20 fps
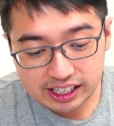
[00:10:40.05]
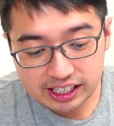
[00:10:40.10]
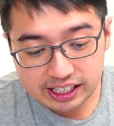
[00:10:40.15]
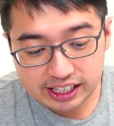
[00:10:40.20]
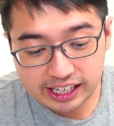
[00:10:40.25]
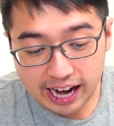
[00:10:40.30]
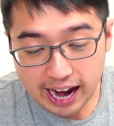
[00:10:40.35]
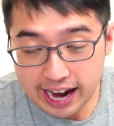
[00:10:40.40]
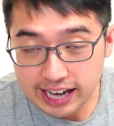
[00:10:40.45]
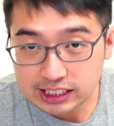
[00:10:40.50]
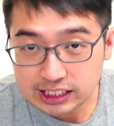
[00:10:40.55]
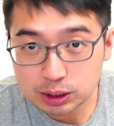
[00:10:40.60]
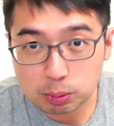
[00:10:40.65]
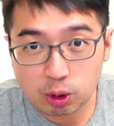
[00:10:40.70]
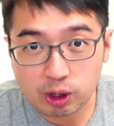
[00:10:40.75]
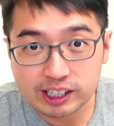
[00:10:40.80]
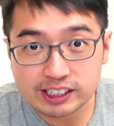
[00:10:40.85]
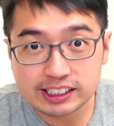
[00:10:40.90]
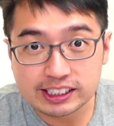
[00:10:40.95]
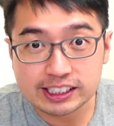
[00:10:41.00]
The ask
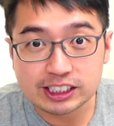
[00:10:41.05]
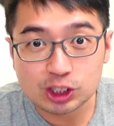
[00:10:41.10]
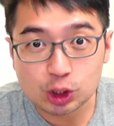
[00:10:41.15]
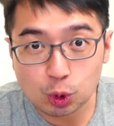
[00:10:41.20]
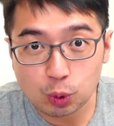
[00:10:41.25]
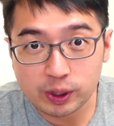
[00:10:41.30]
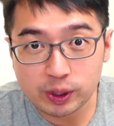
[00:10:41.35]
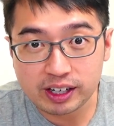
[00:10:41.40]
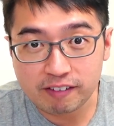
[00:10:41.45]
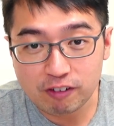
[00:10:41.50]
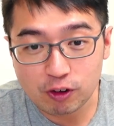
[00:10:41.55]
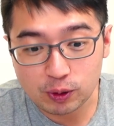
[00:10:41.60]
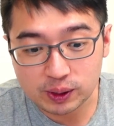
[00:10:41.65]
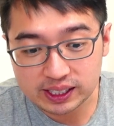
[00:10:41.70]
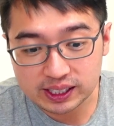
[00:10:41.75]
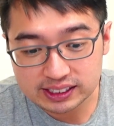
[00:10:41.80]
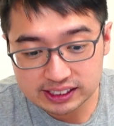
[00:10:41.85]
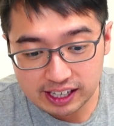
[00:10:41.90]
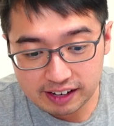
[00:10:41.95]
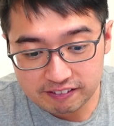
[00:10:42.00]
price is
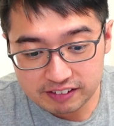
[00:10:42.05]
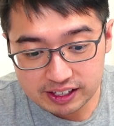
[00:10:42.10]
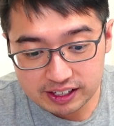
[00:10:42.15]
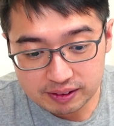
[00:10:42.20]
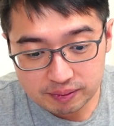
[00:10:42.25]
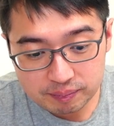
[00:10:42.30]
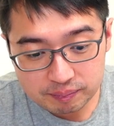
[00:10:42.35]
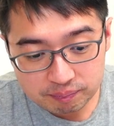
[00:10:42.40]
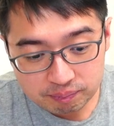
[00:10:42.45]
$20.47.